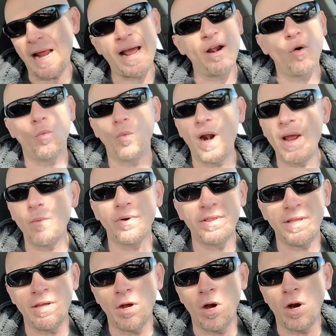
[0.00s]
I know right where
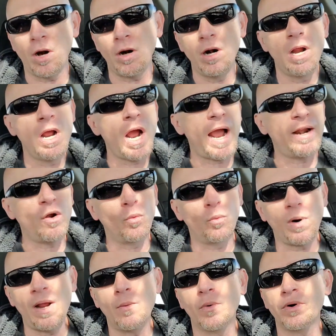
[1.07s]
they are. I know
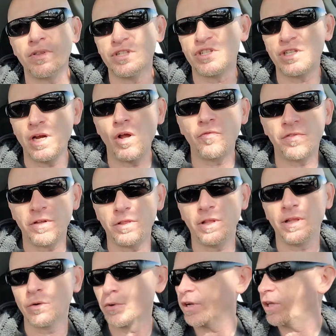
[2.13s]
right where the shelf they're
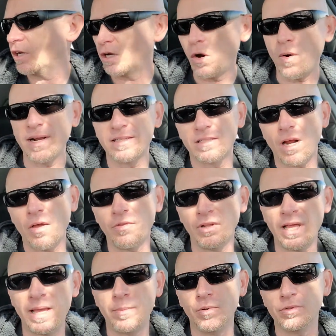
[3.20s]
literally going to go. I saw the
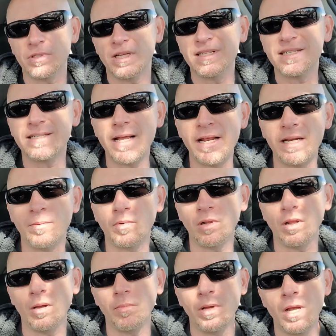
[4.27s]
labels, Stadium
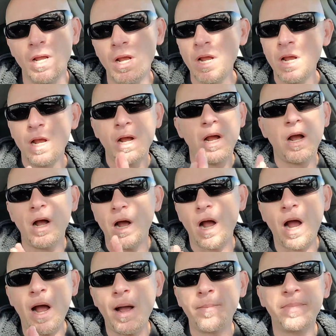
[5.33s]
Club.
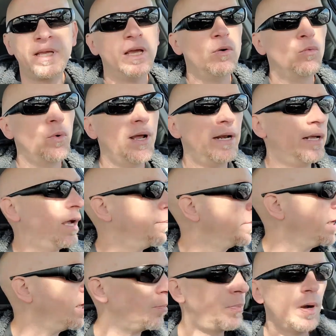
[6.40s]
I'm getting ready. I'm
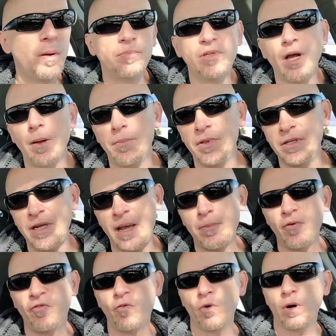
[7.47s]
getting pumped up the day
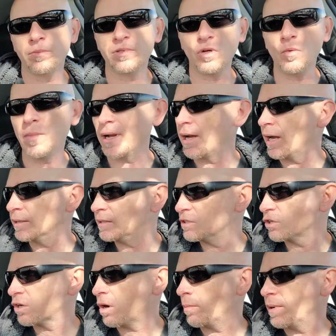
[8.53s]
before. I'm saying, oh my God, these
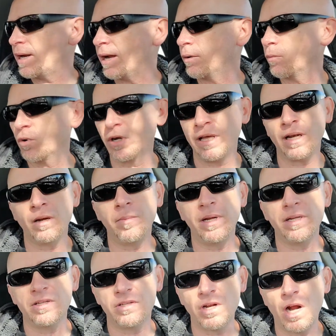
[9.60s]
are coming out. We're getting them
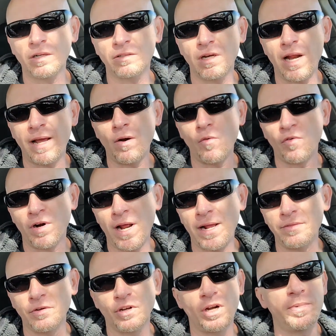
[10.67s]
into stock tonight, overnight.
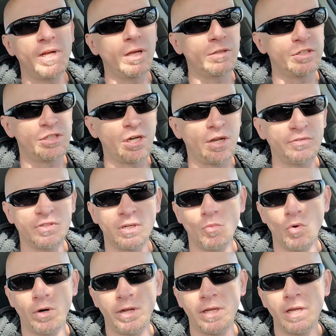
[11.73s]
They're going to be on the shelves in the
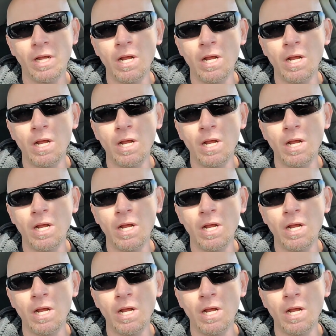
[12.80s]
morning.